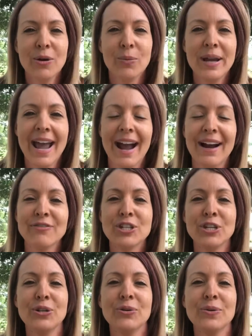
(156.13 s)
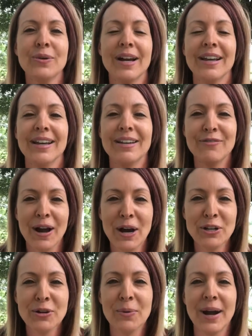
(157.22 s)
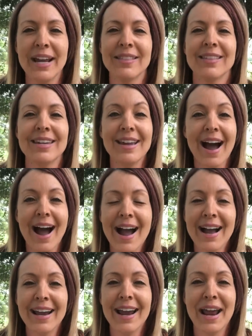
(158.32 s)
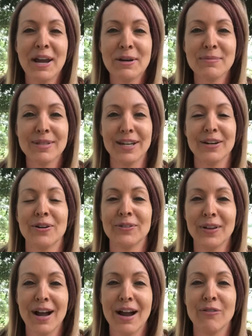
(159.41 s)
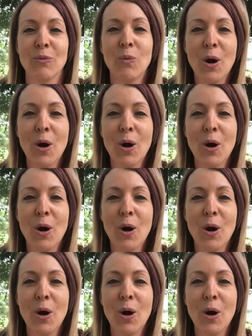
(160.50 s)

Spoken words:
We have to evaluate the I ams in our life,